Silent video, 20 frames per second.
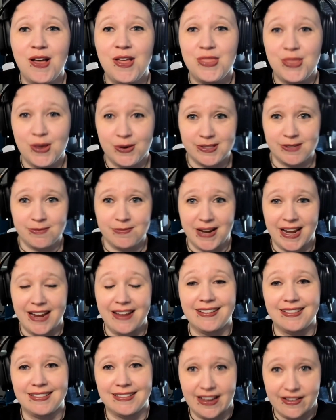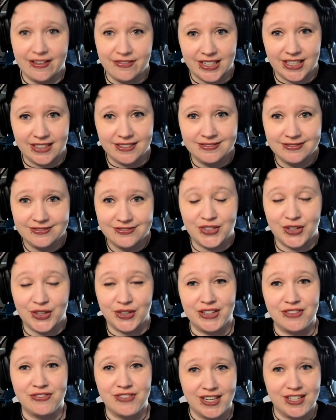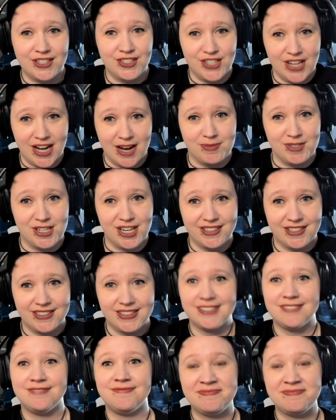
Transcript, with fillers: those are my 11 fully finished objects.